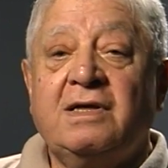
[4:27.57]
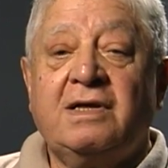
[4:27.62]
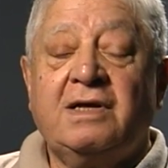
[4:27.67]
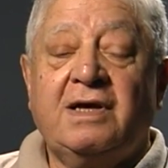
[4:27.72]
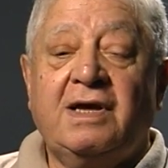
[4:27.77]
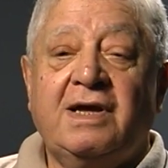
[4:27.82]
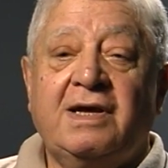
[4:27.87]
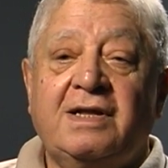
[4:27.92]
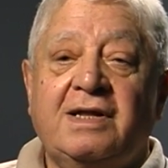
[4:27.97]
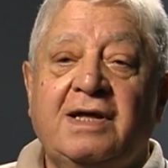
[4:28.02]

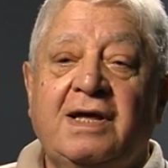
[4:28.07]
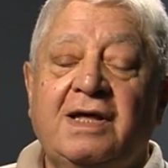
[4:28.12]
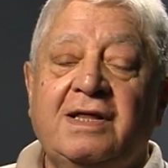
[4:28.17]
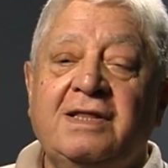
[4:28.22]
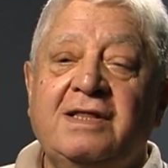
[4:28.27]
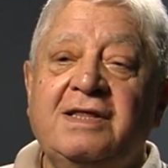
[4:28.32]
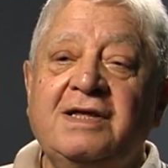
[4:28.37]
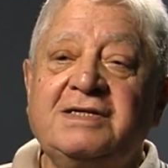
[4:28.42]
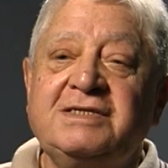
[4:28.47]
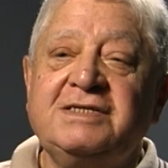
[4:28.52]

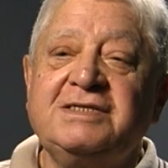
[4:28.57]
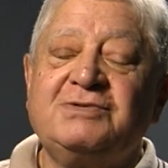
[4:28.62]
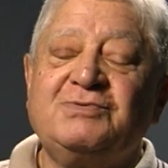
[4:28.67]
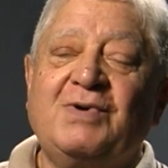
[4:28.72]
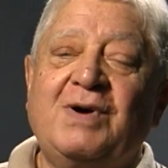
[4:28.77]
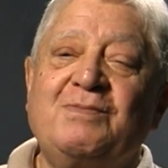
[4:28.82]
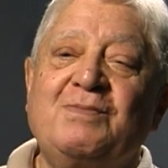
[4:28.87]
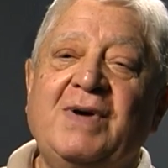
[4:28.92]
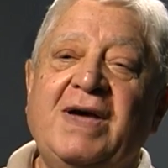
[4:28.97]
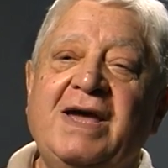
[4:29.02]
And this is
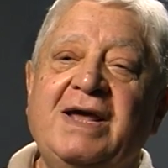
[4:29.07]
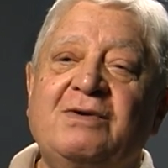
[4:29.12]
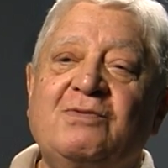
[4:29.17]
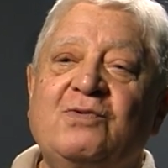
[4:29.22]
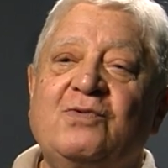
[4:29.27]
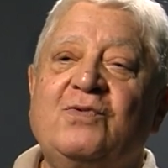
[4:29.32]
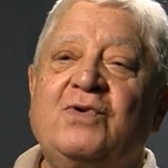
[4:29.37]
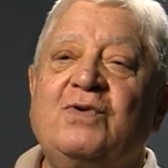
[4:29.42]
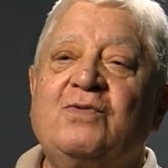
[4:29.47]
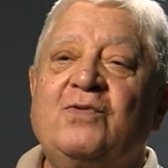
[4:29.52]
what made,
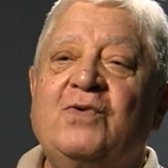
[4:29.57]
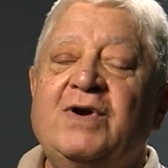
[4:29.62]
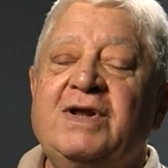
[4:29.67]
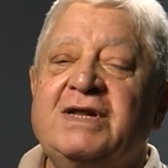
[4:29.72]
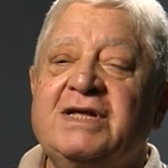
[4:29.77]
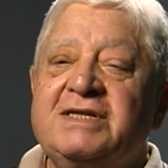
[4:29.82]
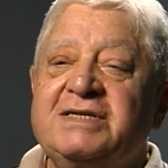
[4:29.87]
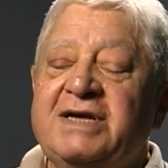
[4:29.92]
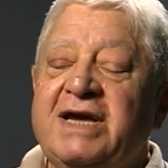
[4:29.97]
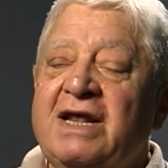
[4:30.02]
when
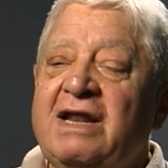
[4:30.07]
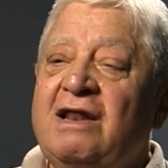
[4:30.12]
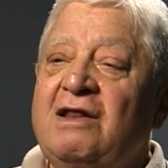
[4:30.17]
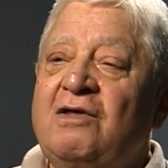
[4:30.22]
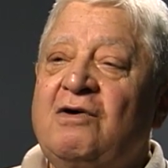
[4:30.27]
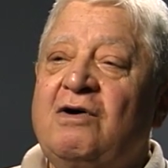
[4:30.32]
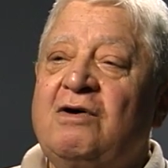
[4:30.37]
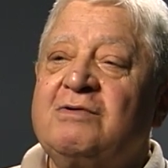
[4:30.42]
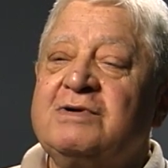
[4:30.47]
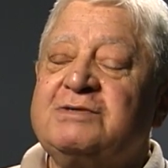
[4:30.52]
the Taylor
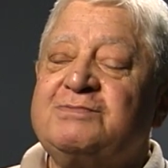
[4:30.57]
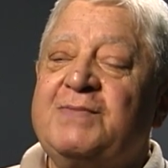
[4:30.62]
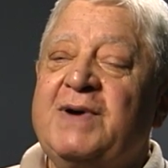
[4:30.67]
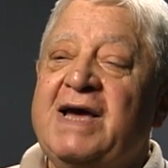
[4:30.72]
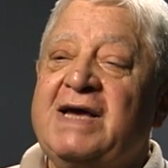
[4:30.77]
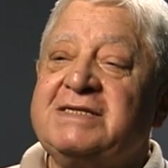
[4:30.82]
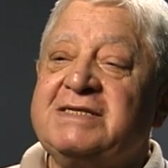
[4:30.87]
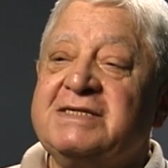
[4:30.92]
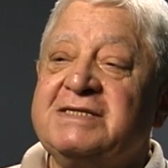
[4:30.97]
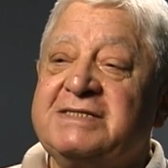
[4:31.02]
Law was
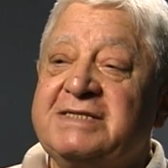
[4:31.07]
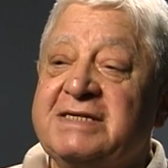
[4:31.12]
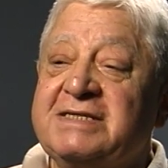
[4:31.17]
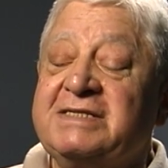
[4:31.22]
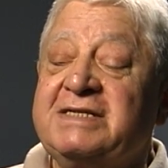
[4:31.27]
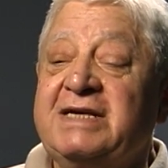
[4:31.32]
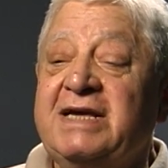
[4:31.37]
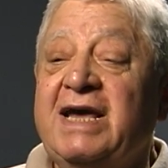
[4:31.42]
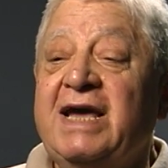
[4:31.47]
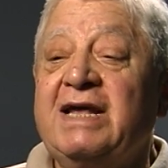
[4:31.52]
passed in
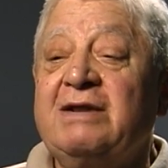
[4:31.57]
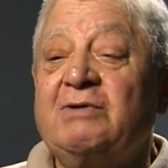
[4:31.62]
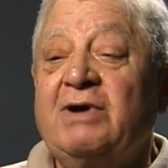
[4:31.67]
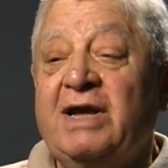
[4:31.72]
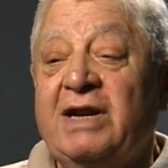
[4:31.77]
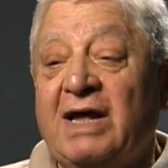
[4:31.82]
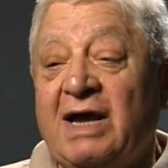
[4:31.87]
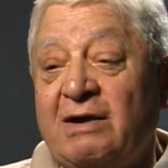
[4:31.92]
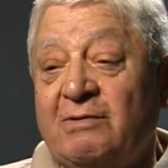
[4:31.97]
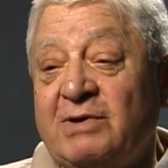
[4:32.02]
'68
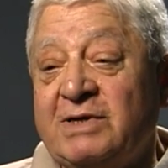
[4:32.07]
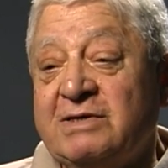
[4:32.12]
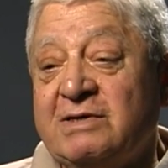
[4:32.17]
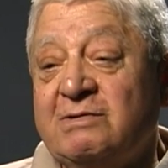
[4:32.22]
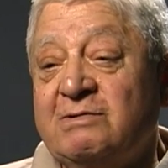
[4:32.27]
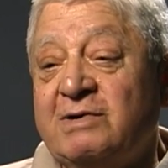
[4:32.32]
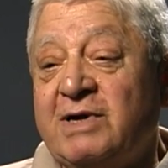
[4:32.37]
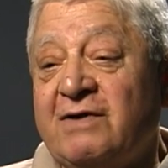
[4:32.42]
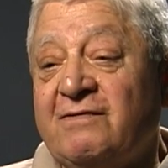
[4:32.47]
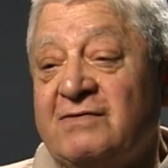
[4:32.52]
and I went to
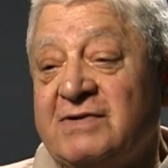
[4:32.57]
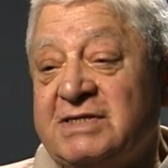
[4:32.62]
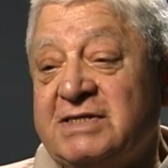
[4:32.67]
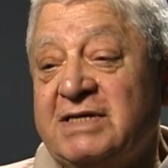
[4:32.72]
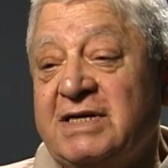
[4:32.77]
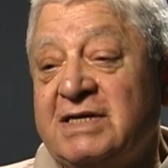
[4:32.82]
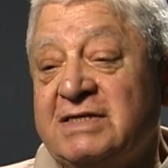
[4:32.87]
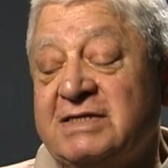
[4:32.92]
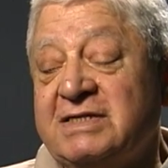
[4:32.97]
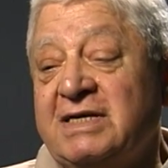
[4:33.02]
work for
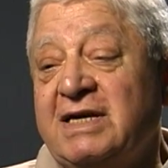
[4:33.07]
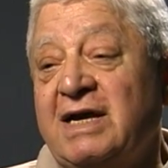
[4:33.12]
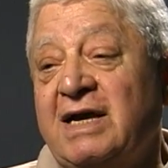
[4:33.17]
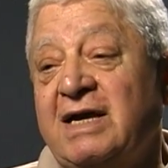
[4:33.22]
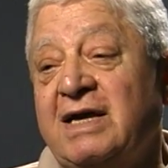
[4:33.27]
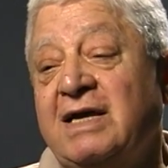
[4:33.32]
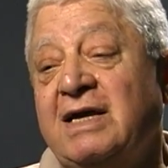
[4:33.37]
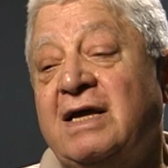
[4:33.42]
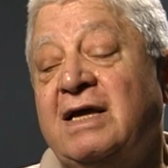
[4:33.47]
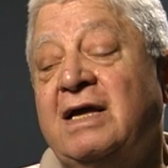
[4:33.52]

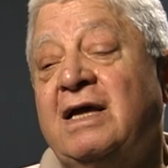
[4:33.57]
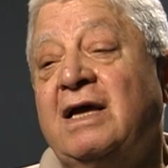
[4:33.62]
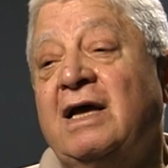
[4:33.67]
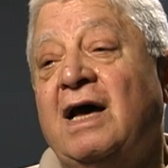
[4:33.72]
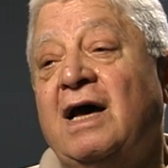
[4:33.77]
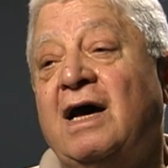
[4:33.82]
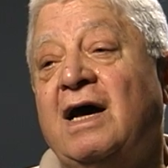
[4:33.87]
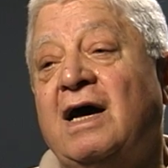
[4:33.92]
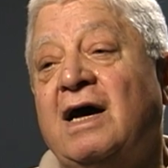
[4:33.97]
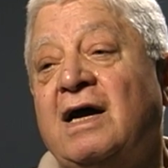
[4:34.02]
CSEA,
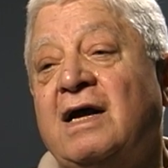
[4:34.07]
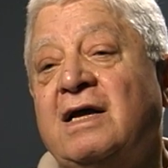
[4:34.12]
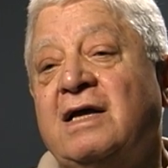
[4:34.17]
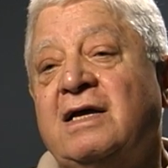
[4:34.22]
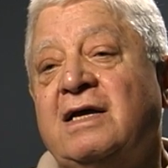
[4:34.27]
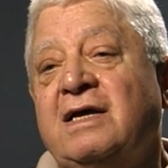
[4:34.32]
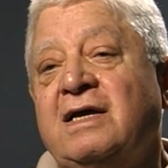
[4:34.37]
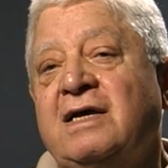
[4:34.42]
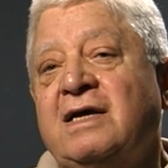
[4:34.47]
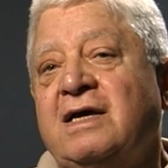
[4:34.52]

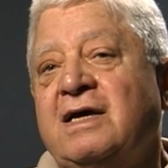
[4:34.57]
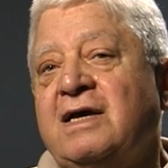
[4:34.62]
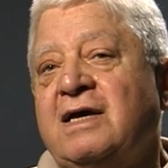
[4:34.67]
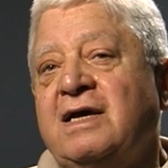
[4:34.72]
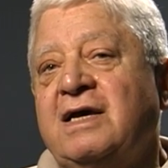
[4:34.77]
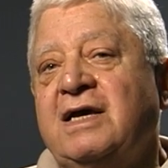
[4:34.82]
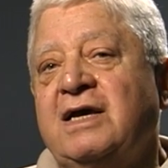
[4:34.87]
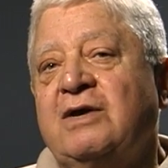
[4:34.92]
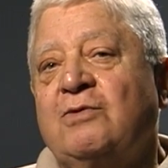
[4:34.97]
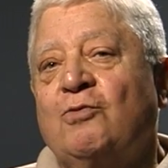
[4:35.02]

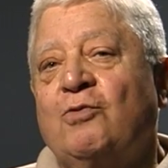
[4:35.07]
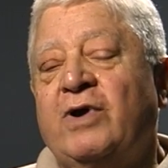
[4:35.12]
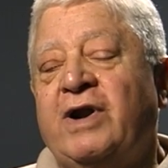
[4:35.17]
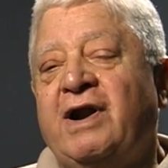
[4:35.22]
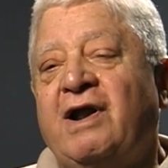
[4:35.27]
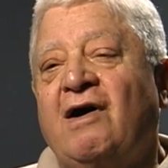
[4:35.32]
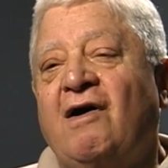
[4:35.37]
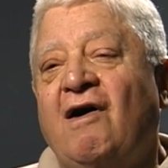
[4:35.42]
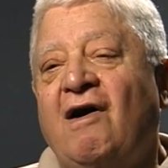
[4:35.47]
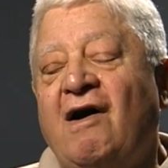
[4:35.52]
one of
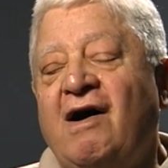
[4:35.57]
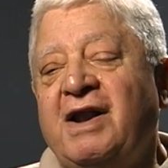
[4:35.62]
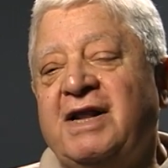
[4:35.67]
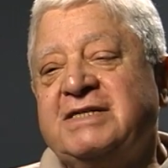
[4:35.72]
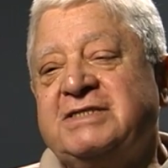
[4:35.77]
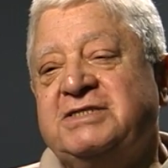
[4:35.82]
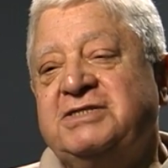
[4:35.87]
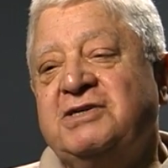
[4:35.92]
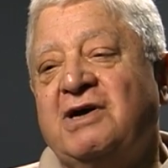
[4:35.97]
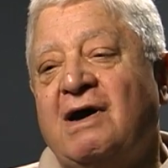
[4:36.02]
the
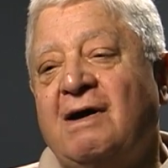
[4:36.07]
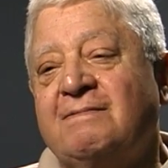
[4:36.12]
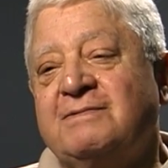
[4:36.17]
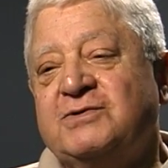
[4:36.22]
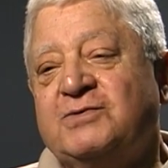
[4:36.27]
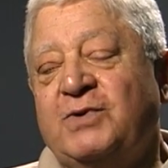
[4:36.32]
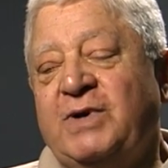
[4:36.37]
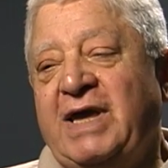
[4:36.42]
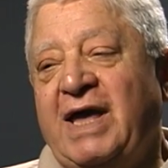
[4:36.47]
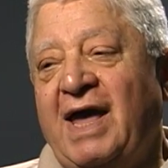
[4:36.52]
hardest jobs
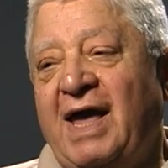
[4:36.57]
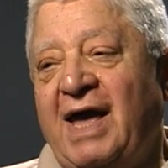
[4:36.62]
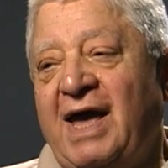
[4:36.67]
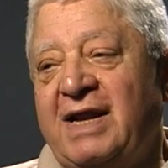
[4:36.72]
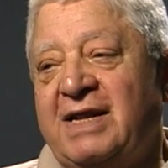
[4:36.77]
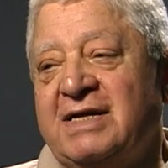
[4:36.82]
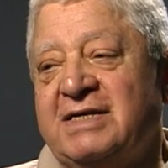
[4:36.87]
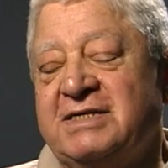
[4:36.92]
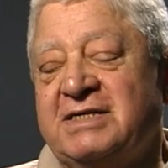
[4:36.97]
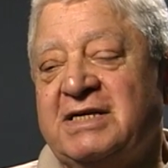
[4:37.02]
we had
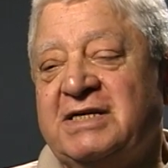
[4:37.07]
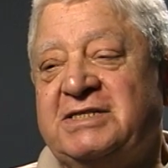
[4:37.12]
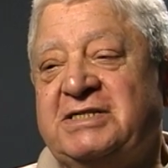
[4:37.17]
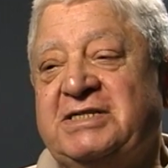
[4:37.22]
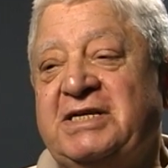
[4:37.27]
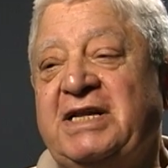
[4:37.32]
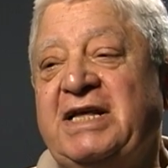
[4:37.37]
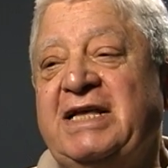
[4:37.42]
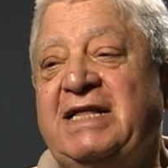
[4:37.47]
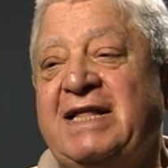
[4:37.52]
is
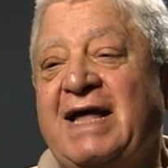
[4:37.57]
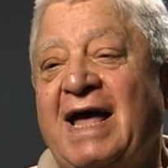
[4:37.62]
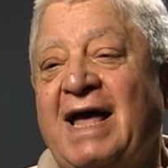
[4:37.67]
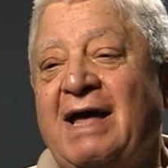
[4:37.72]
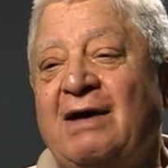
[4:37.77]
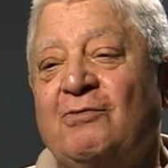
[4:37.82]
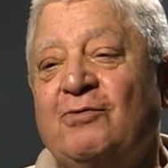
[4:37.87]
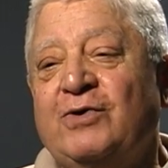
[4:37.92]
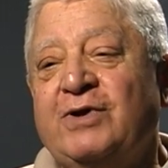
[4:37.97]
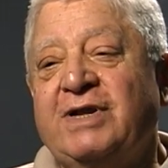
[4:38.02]
sitting
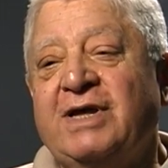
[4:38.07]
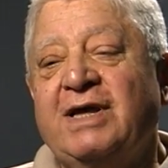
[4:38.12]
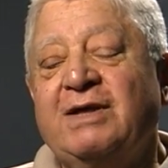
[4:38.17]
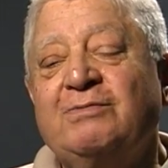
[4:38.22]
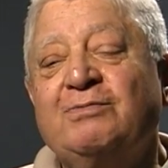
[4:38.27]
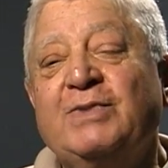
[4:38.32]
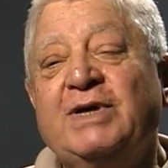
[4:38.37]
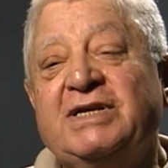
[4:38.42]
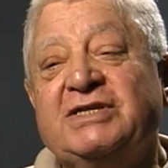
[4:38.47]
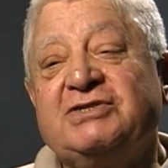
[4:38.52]
down with
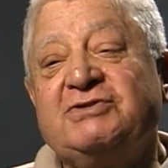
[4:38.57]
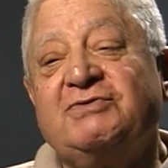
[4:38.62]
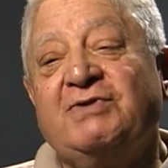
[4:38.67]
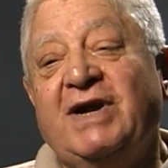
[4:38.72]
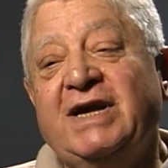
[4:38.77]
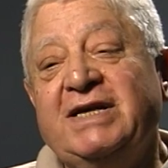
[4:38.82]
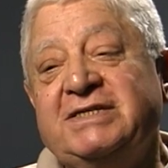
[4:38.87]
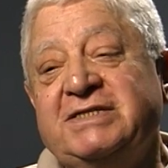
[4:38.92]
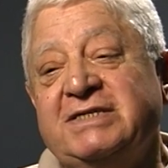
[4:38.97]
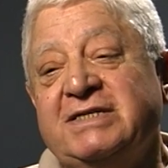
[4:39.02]

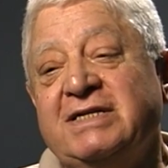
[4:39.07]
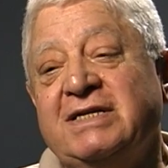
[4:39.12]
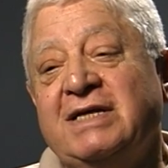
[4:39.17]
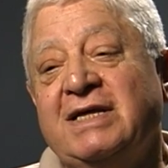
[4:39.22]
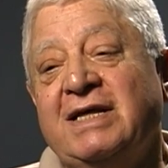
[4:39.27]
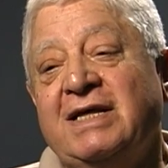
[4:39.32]
administration